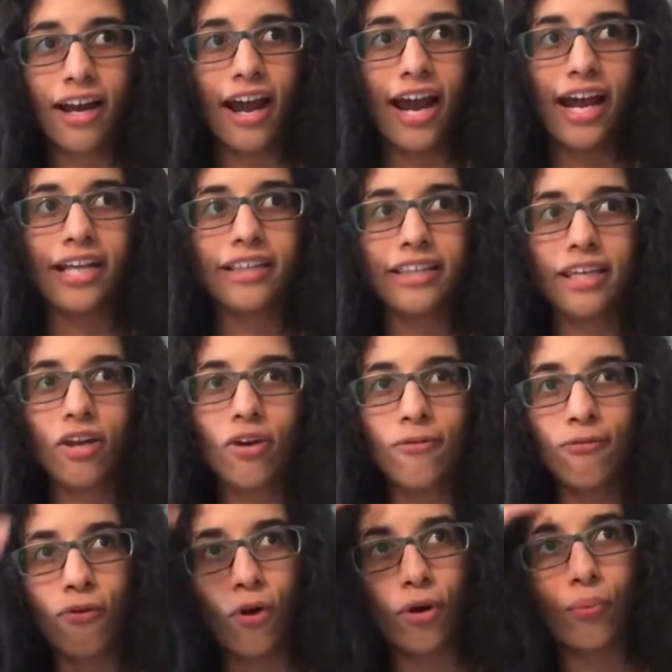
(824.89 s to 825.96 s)
And
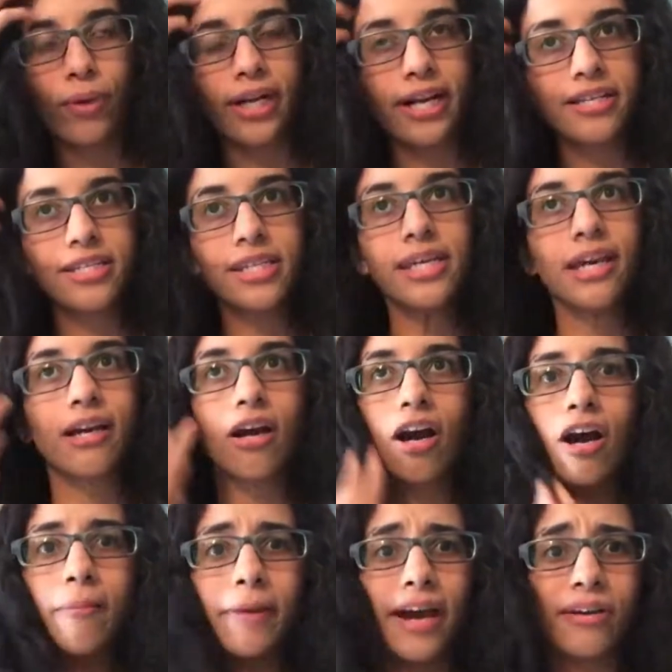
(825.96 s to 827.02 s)
therefore, when I see a
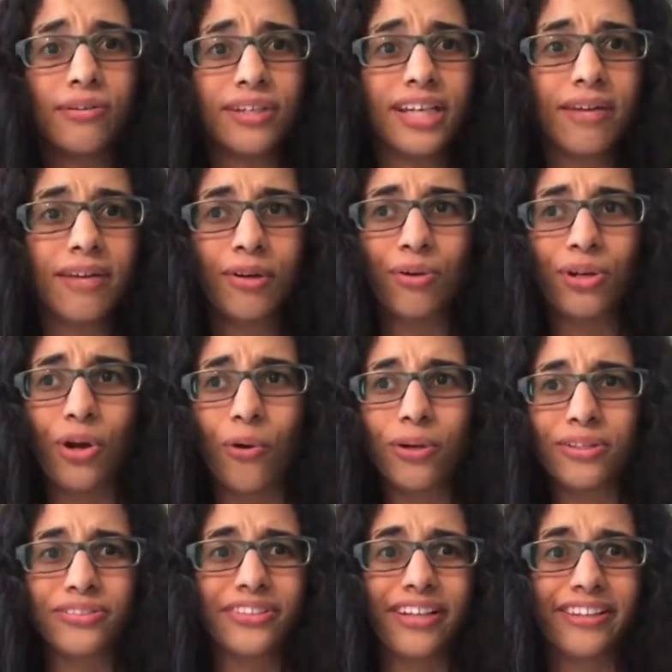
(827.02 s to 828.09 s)
cop, I don't even
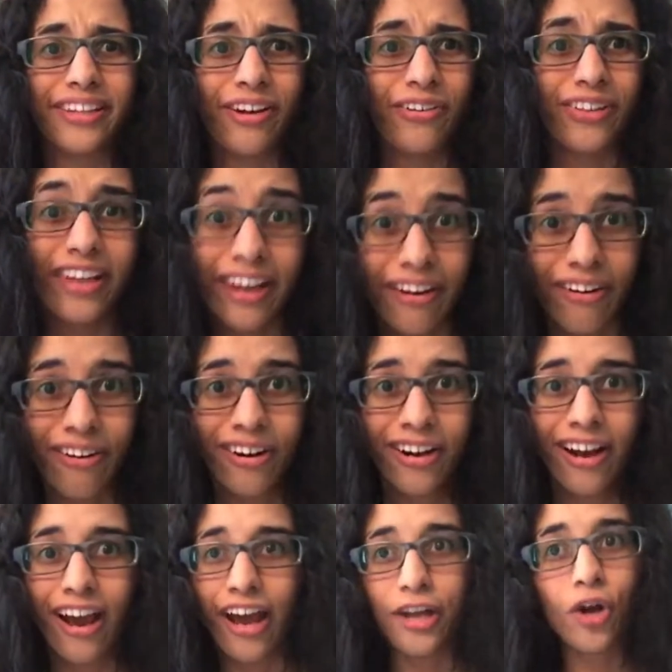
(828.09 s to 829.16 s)
notice that they're there.
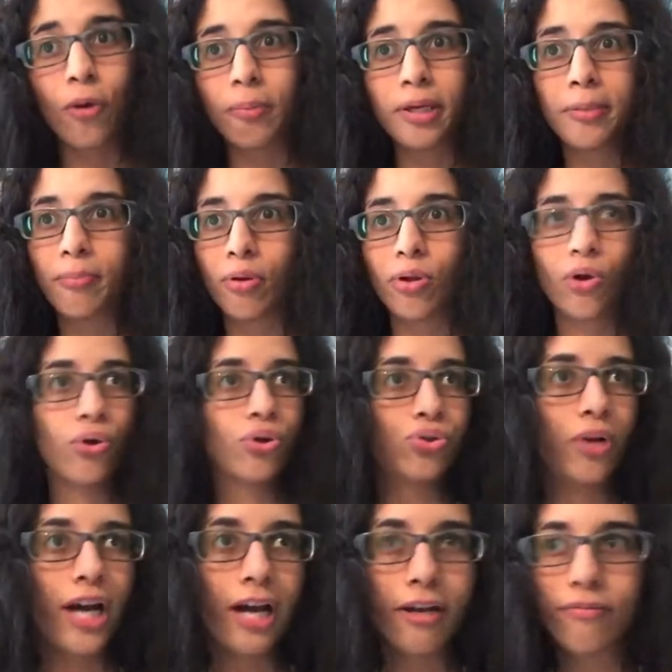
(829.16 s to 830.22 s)
I know people who
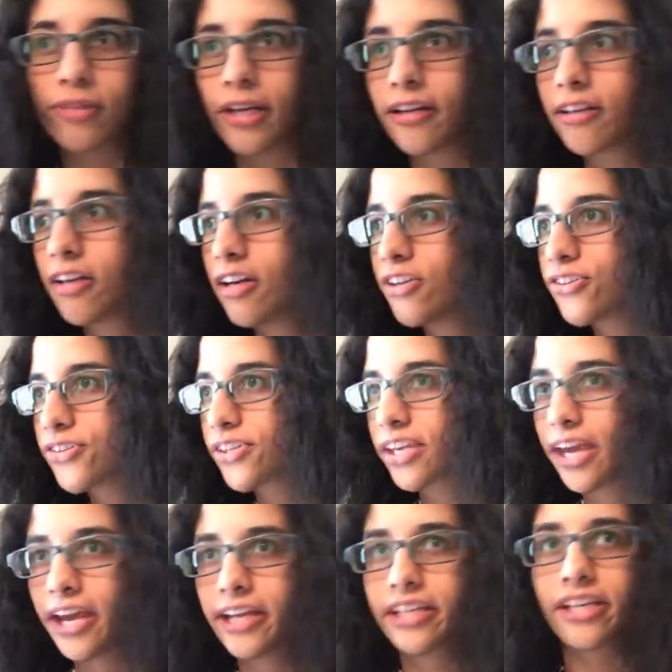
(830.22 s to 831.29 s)
drive like
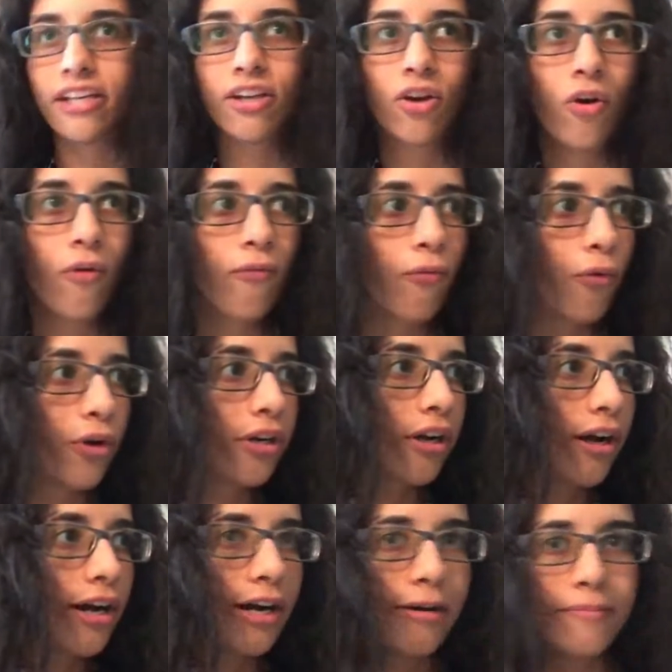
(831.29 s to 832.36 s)
scanning for
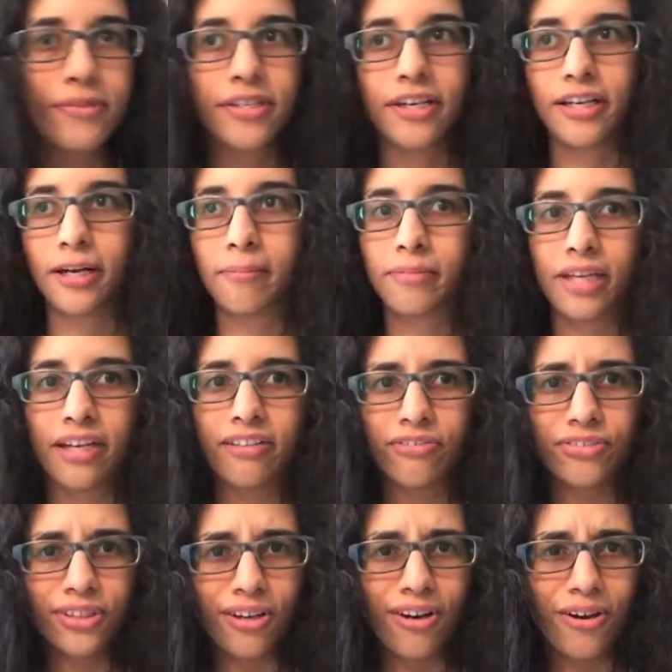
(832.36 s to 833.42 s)
cops, and I'm like,
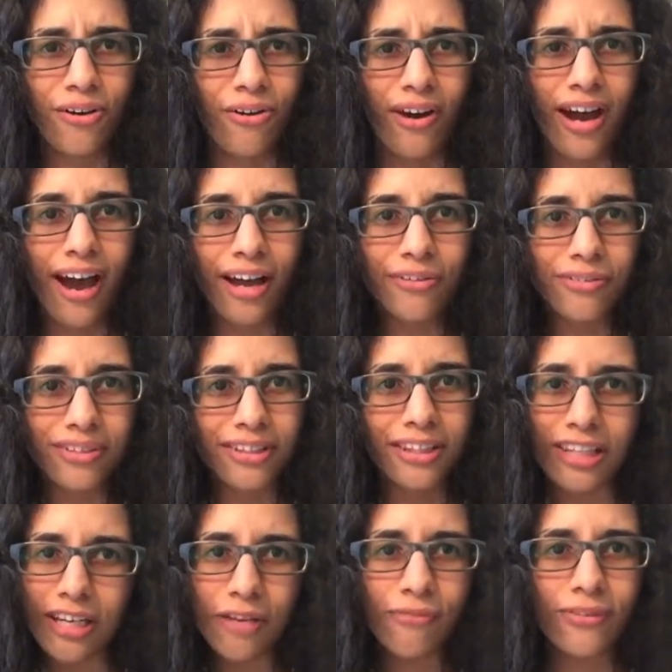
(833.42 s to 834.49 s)
no, I don't
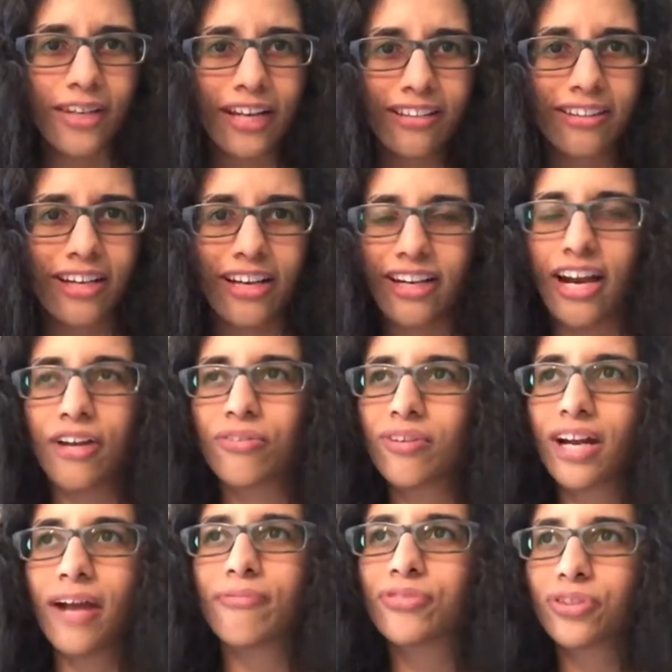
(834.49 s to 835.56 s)
live like that. I don't
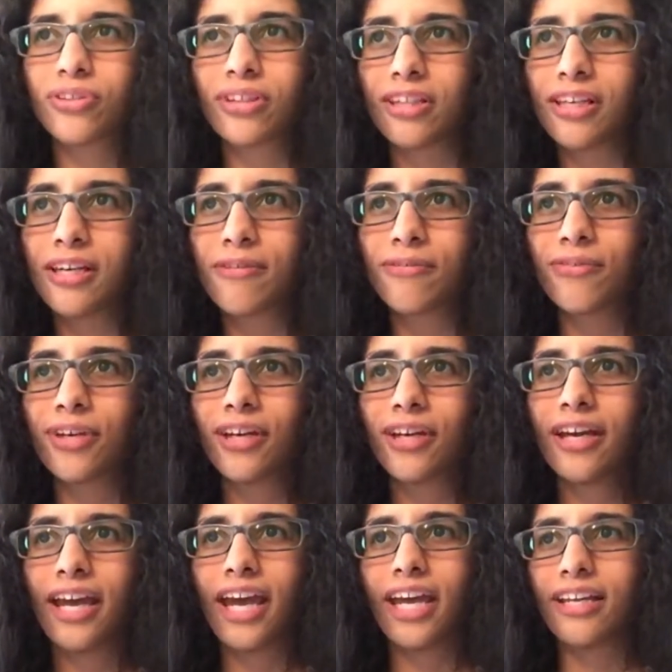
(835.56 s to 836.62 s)
have to live
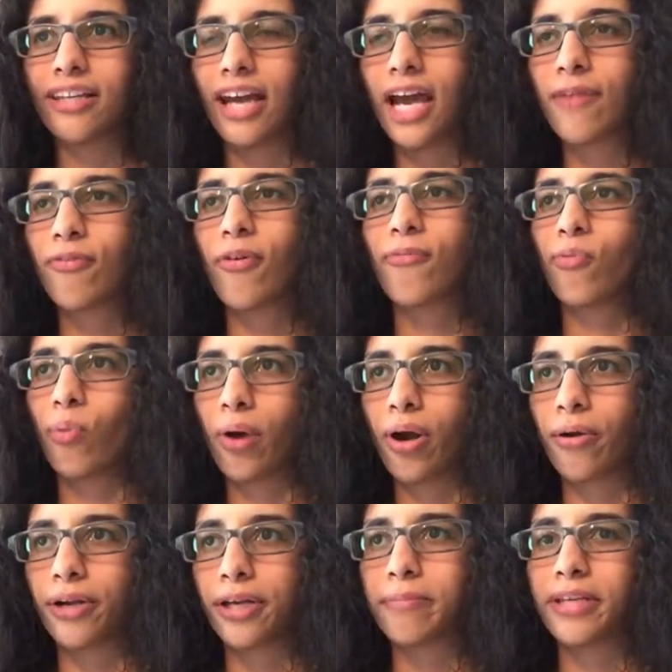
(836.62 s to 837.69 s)
a life of
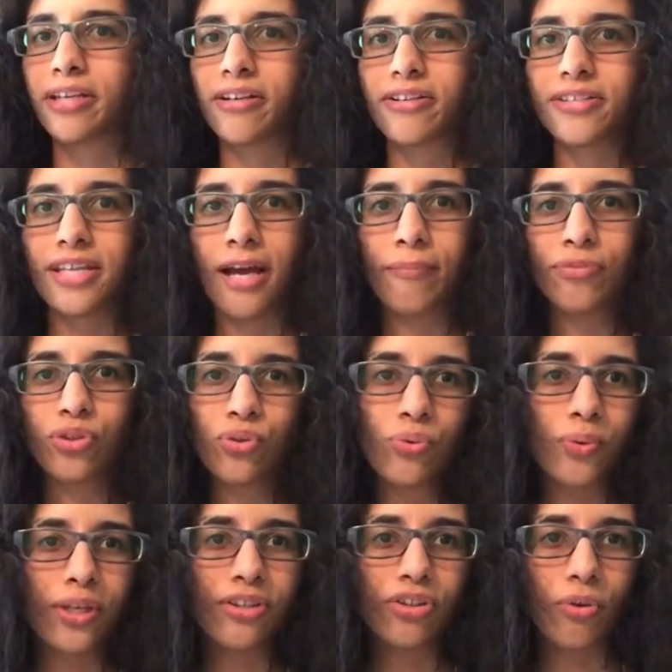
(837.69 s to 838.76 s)
worry because I'm
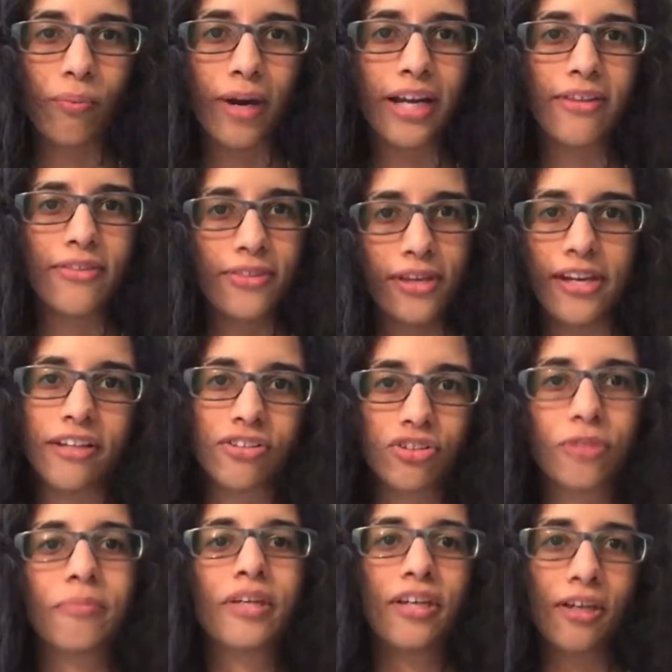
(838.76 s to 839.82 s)
doing the right thing
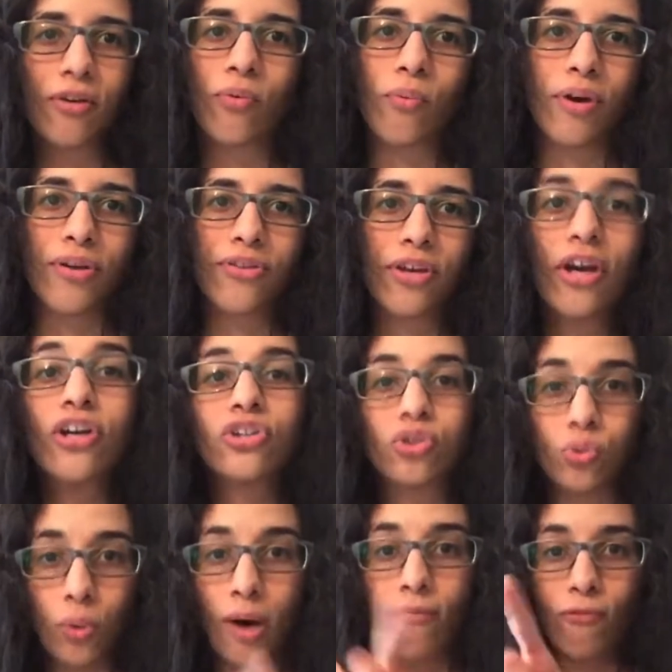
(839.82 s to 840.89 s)
to begin with
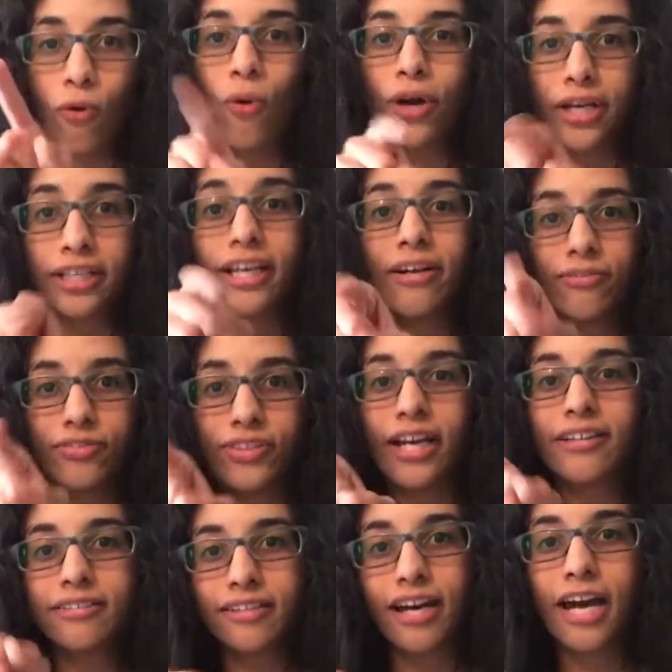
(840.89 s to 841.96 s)
to avoid
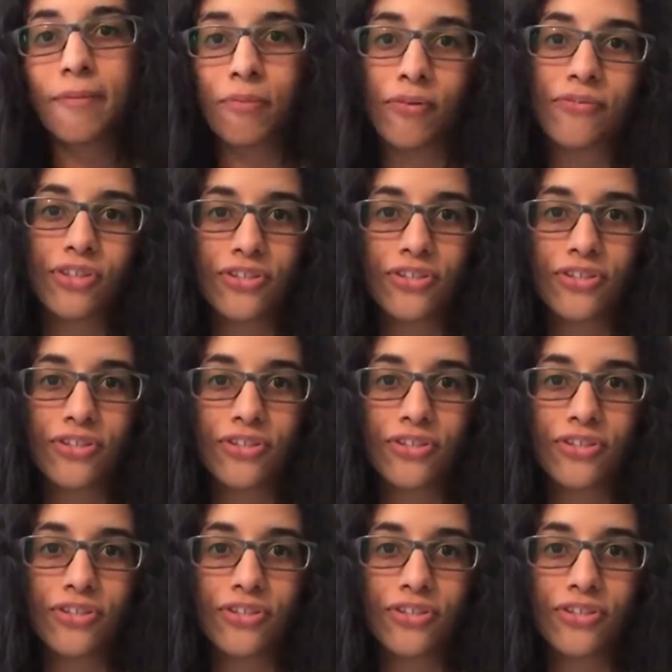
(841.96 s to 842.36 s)
that type of